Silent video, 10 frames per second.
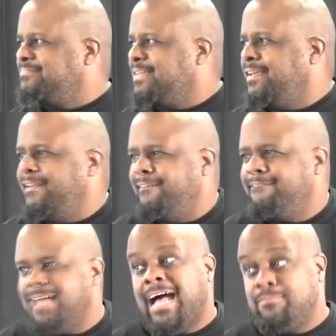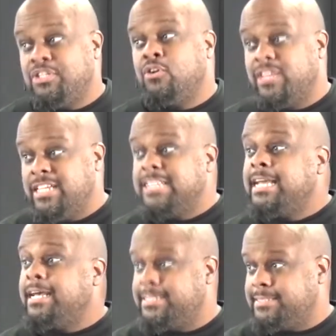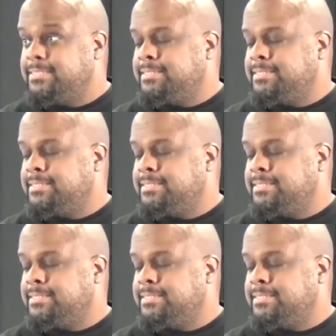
Hmm. I'm joking, it does.